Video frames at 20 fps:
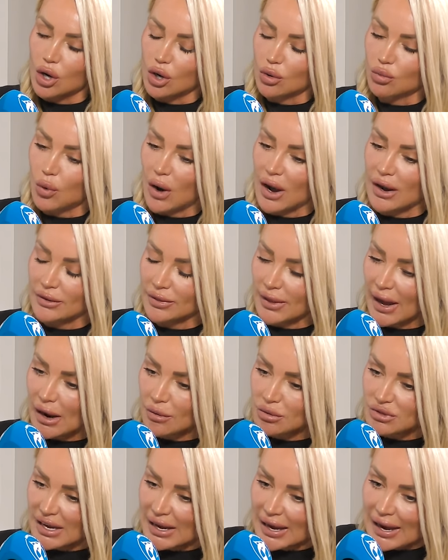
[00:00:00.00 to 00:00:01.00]
where that
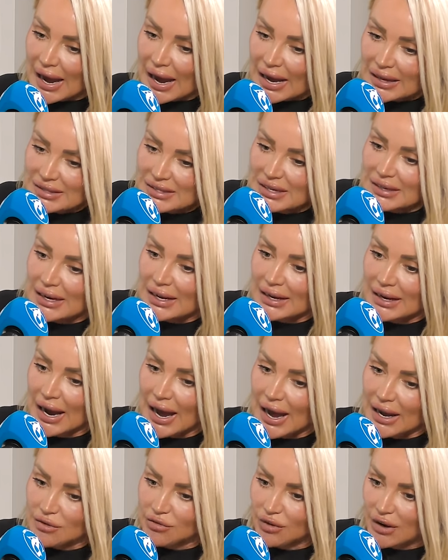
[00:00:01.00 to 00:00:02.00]
was I had to
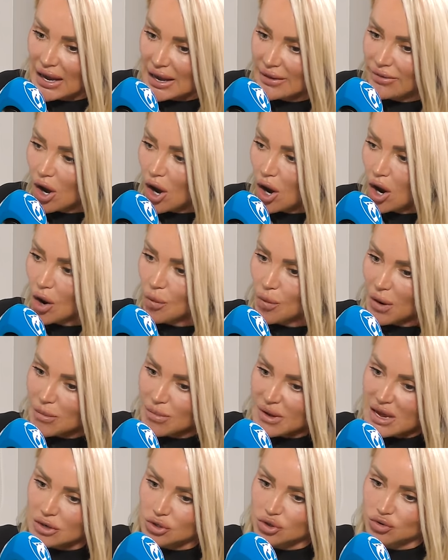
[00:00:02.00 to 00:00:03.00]
kind of lay in the hallway
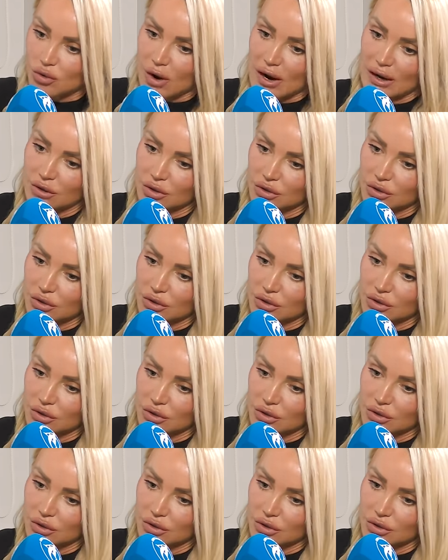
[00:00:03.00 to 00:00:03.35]
being dragged